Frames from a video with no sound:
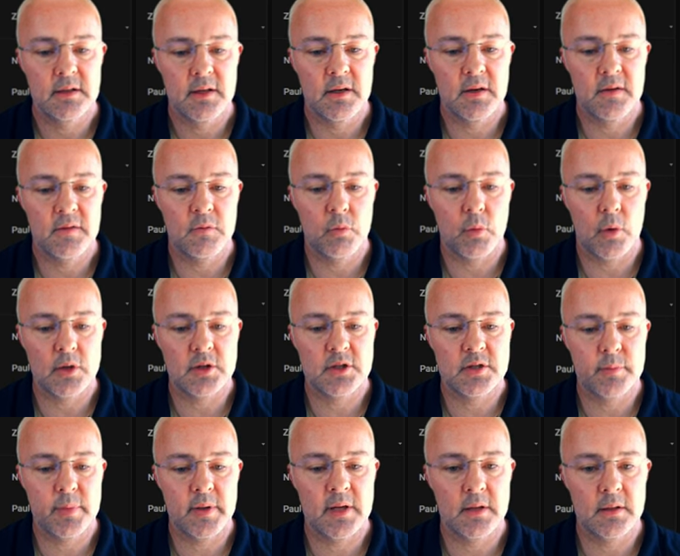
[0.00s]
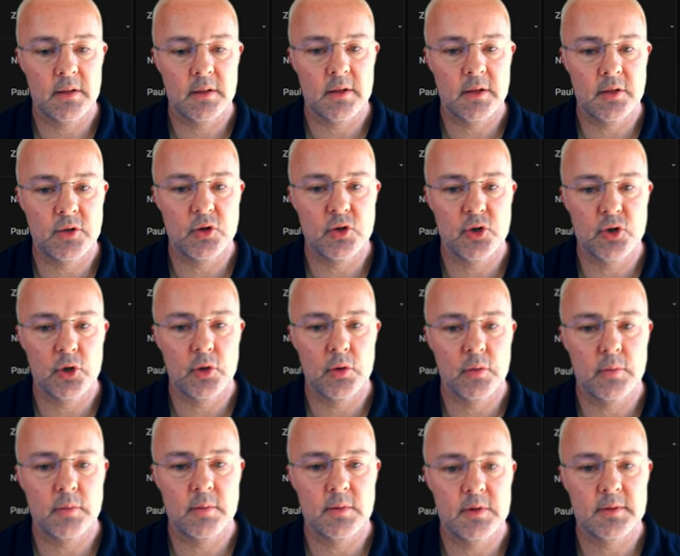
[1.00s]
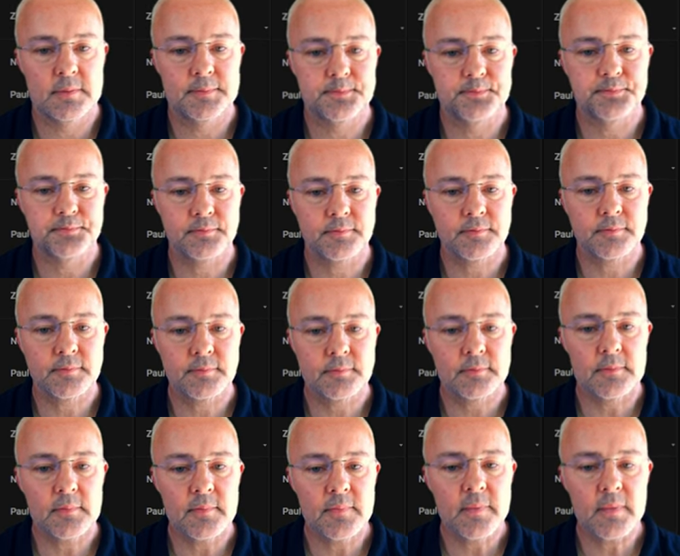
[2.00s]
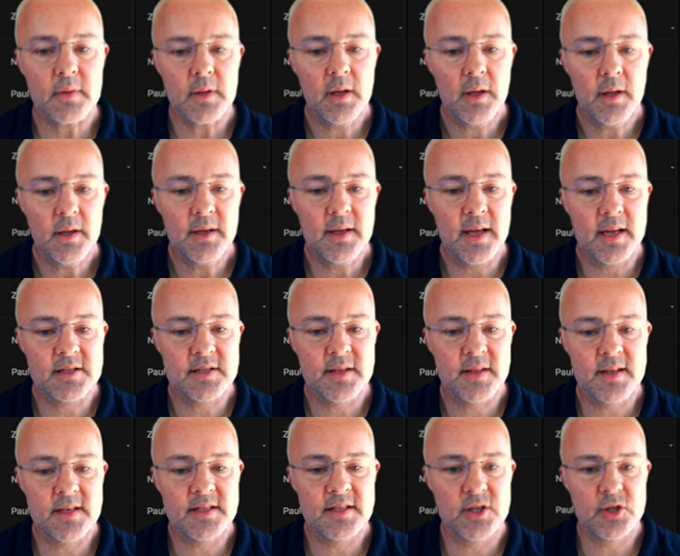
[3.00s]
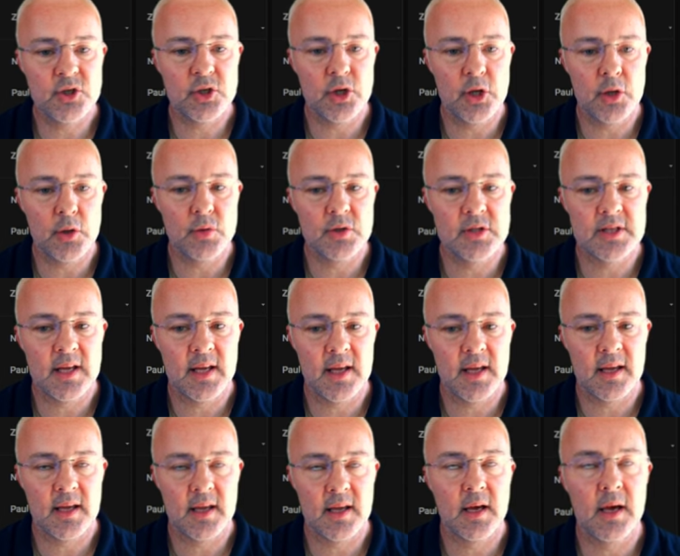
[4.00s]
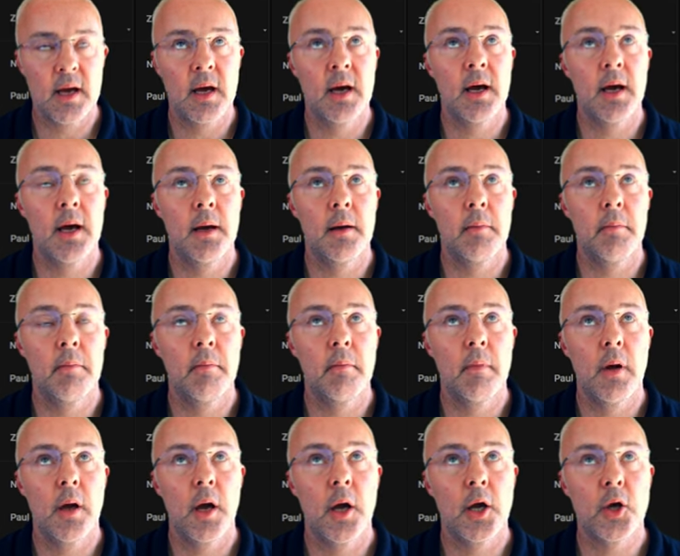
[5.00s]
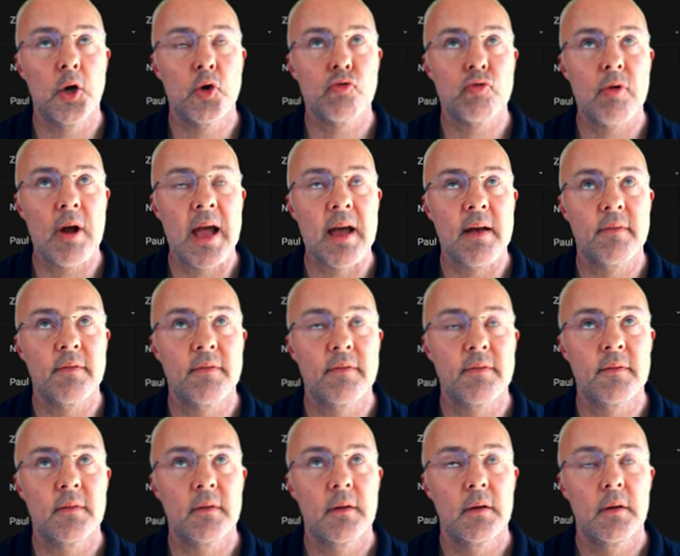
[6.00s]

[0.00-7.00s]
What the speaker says: of what's been consumed. Yeah, so this is using a graph